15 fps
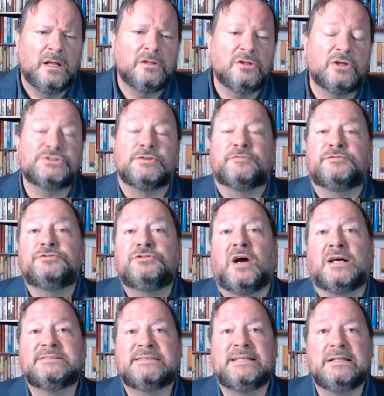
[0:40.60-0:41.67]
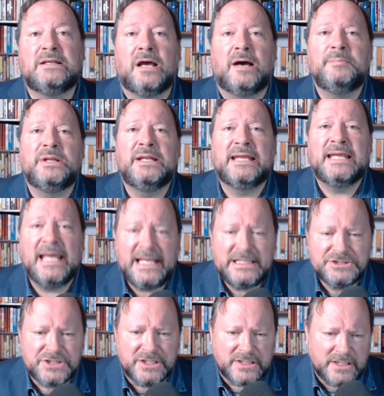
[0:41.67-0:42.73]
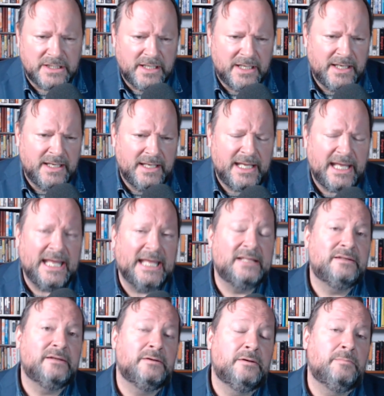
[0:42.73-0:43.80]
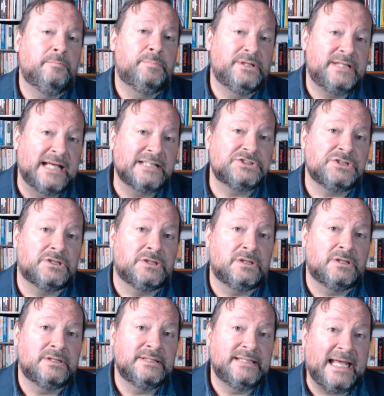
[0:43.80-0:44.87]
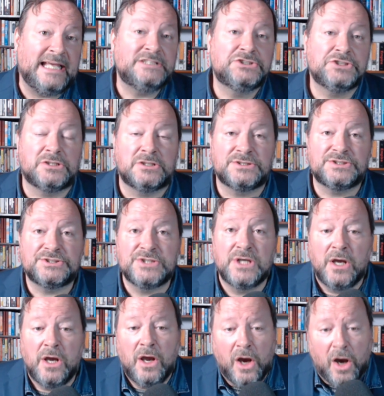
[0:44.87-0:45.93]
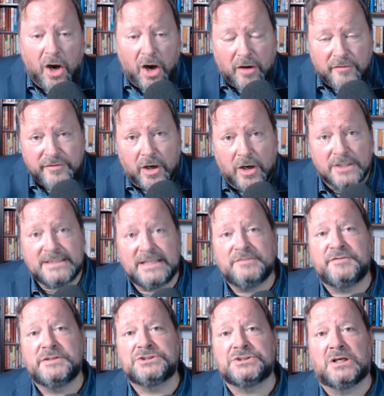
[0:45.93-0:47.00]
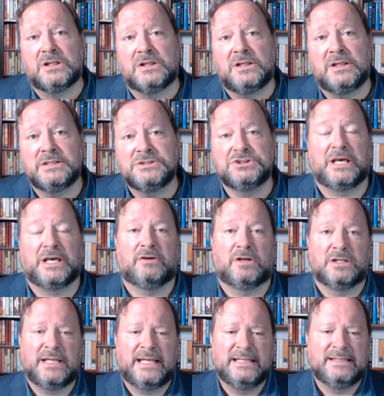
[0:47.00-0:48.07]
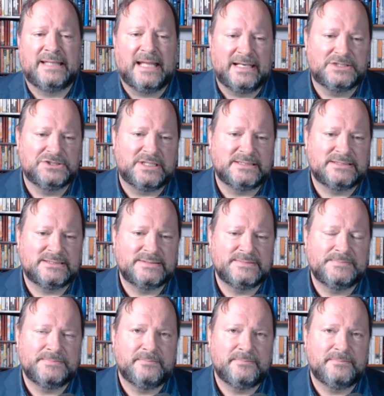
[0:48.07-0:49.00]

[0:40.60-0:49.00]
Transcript: loss of trust in communication, and potential dangers of artificial general intelligence.